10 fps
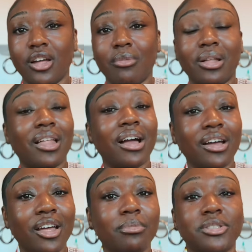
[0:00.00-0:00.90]
clog
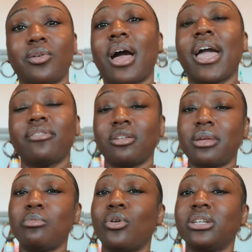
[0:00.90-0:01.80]
up, so I have to be
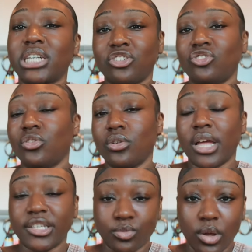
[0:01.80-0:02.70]
more intentional
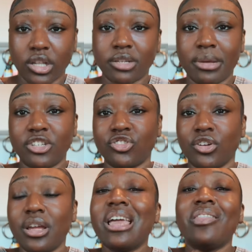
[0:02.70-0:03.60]
as well to make sure